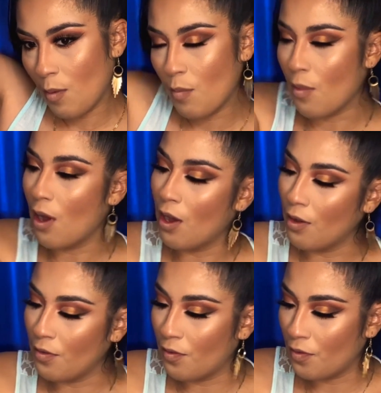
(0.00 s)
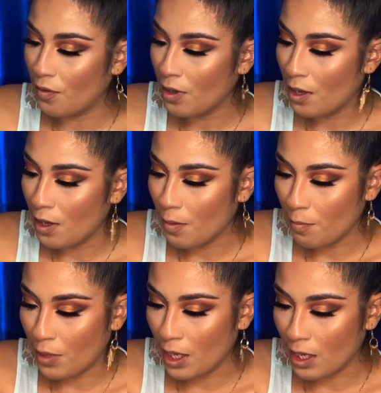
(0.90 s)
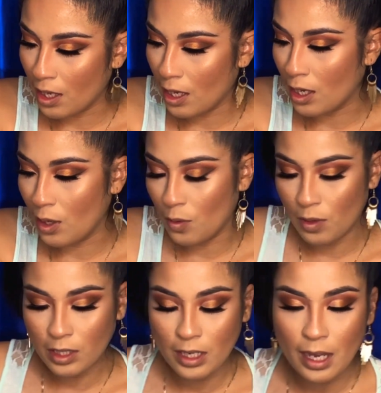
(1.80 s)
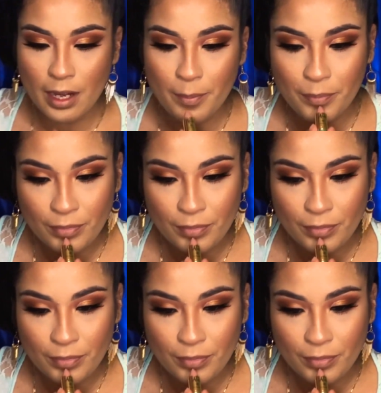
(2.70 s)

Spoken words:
mauve, pinky nude shade.